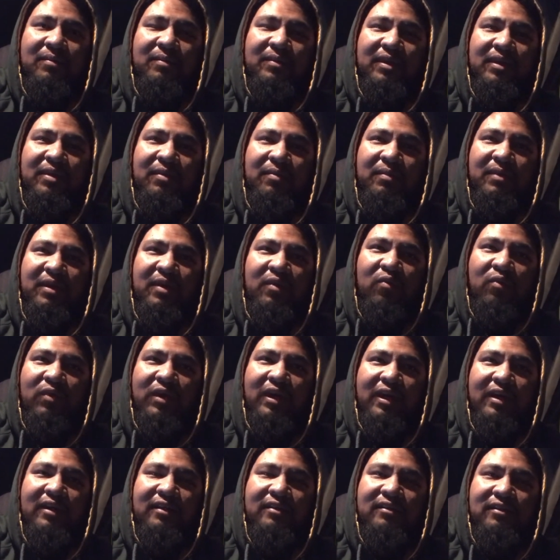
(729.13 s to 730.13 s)
in the
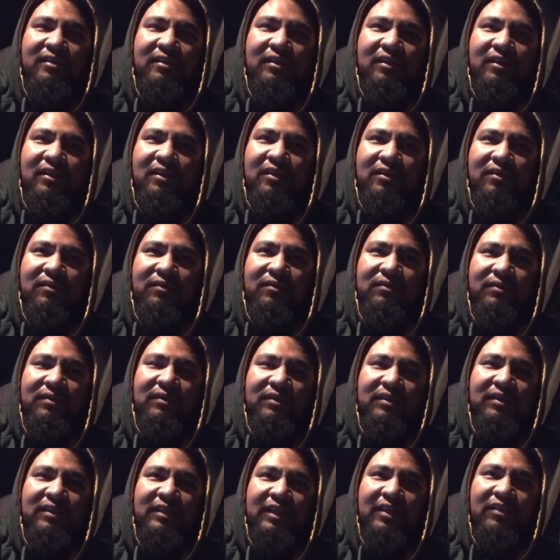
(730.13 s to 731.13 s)
Midwest,
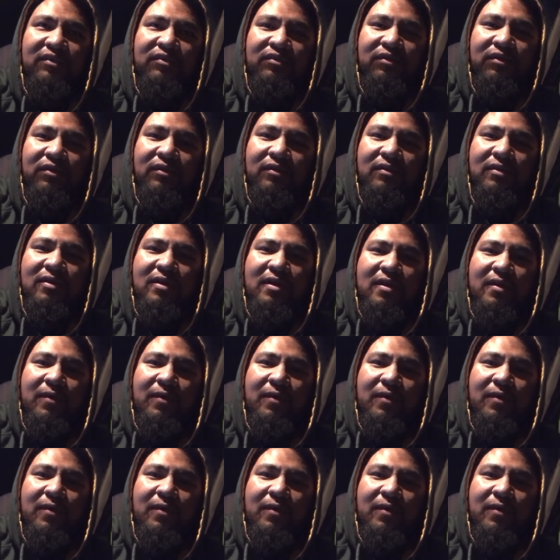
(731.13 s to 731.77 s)
Central,